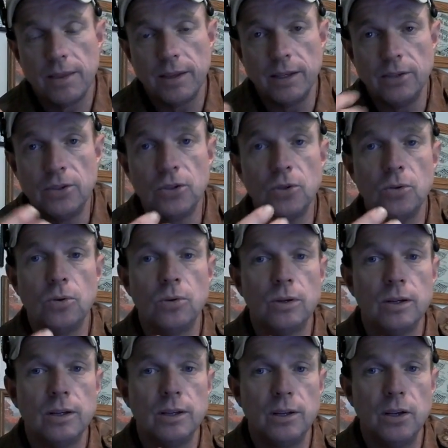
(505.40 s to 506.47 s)
they do
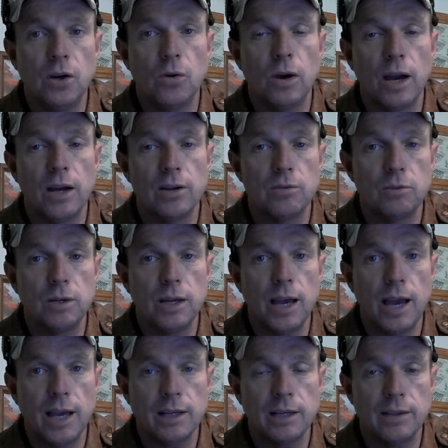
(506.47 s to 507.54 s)
know how to
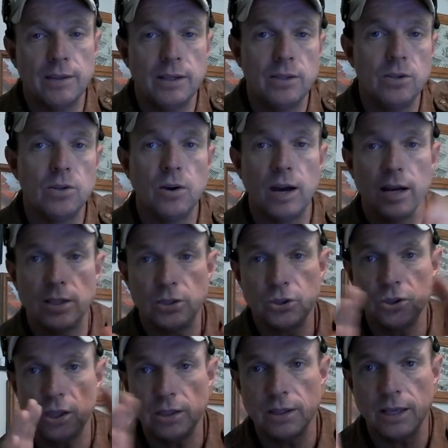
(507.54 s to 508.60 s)
react, and they do know how to
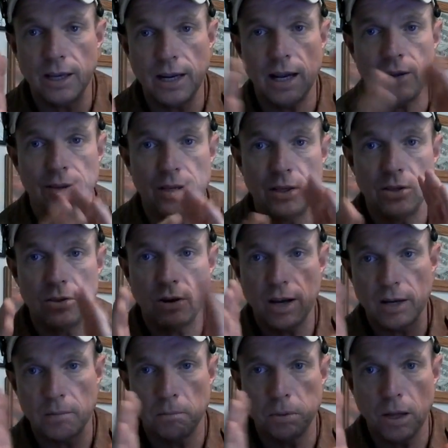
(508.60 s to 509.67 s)
shut that out. They do know
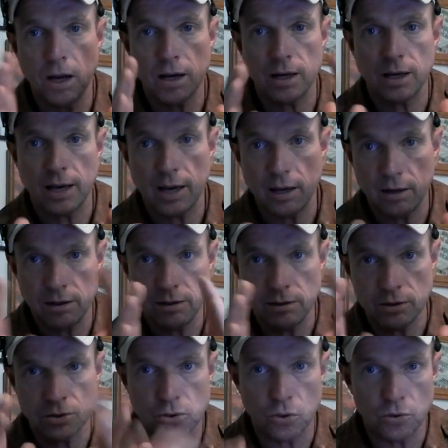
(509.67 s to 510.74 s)
how to block it out and
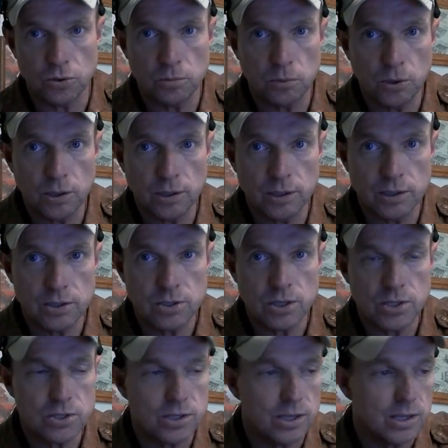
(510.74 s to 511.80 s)
control their breathing and
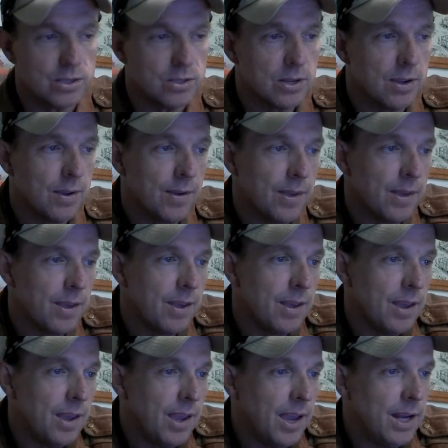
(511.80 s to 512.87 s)
such things.
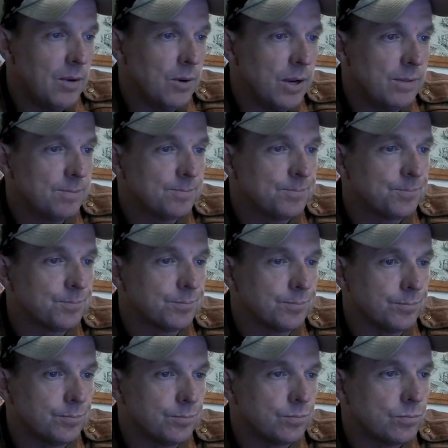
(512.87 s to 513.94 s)
Anyway,
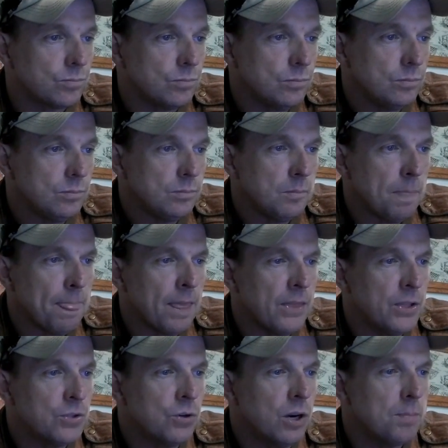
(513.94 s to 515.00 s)

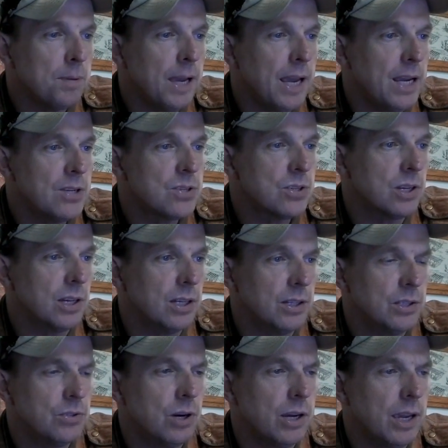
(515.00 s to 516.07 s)
the drug gangs
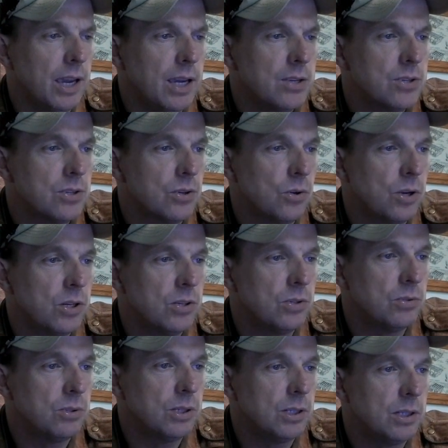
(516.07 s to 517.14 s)
are going
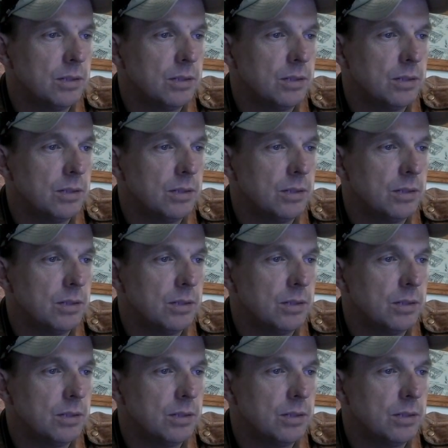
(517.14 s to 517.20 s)
to,